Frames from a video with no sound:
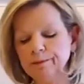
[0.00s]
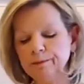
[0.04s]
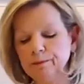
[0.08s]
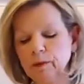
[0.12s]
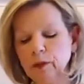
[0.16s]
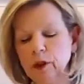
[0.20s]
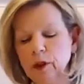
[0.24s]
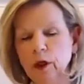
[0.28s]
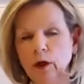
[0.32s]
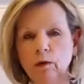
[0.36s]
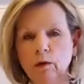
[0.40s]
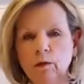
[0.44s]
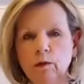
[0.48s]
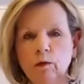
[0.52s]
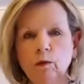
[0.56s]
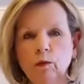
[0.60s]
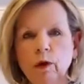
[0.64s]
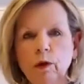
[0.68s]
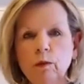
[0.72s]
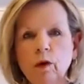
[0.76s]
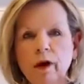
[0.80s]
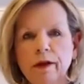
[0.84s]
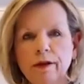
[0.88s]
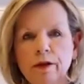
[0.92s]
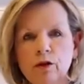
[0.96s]
you know, we
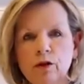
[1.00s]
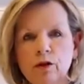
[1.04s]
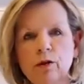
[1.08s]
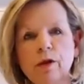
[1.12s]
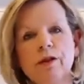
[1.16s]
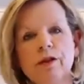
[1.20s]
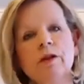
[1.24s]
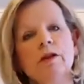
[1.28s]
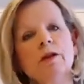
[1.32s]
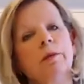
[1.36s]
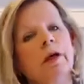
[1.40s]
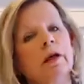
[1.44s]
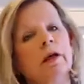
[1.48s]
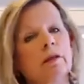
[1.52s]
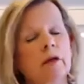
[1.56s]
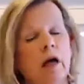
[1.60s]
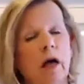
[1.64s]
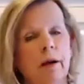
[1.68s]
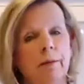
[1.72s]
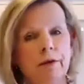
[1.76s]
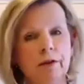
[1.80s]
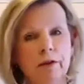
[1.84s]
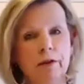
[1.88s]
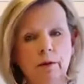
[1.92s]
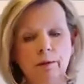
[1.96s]
want the dressing to be on
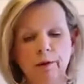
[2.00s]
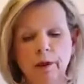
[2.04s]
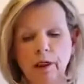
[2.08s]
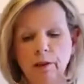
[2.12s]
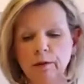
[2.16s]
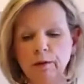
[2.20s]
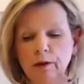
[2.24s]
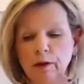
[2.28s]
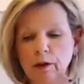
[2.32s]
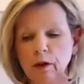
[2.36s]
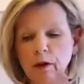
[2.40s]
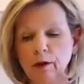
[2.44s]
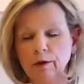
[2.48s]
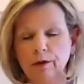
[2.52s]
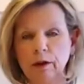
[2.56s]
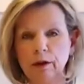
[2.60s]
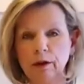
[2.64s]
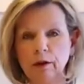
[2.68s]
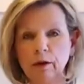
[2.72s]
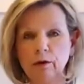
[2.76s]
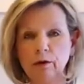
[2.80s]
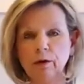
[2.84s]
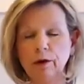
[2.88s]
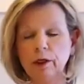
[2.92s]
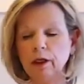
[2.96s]
top and to be able to coat the
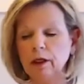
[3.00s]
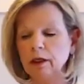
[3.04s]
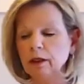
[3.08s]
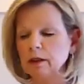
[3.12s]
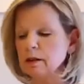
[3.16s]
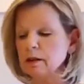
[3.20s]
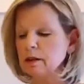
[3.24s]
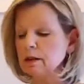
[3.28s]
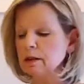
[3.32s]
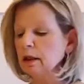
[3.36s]
ingredients.